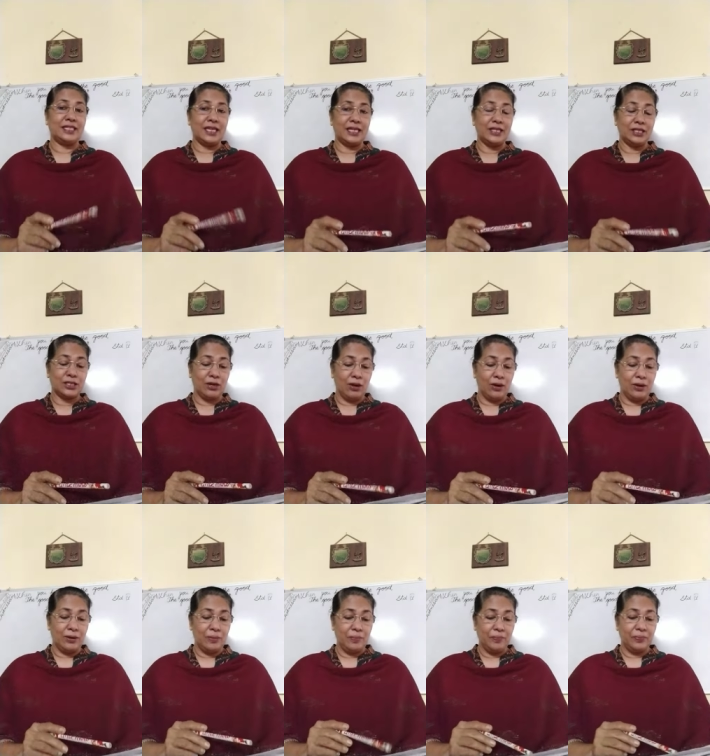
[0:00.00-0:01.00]
That is called
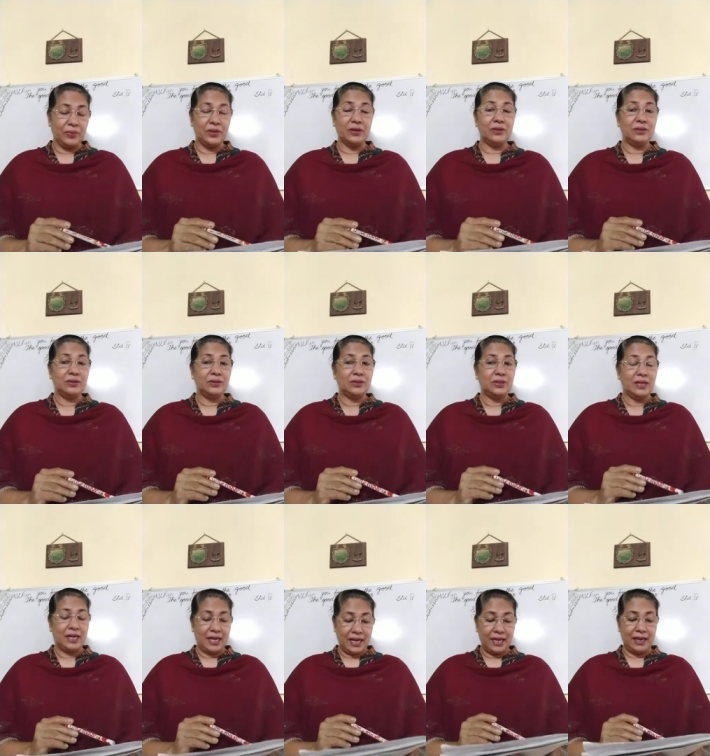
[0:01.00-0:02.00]
the
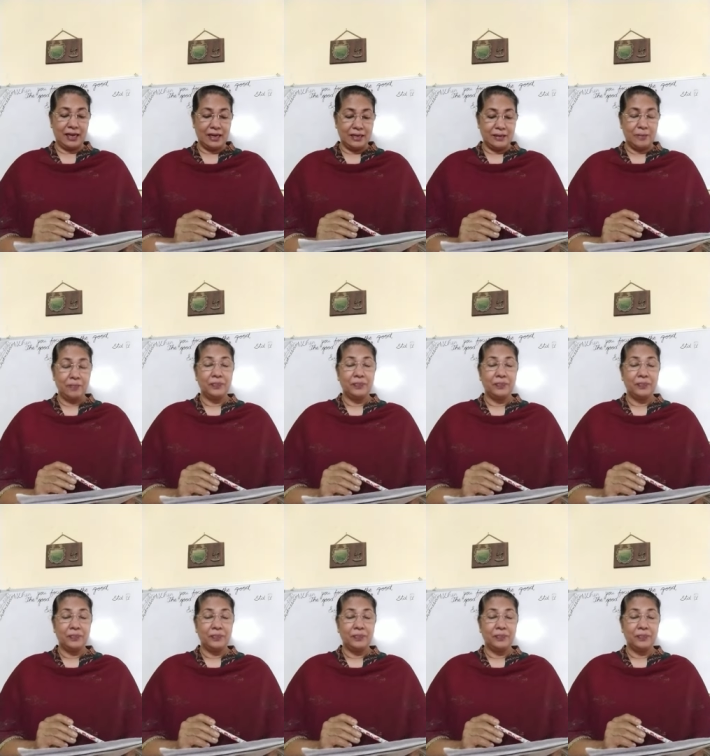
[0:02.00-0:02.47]
anklet.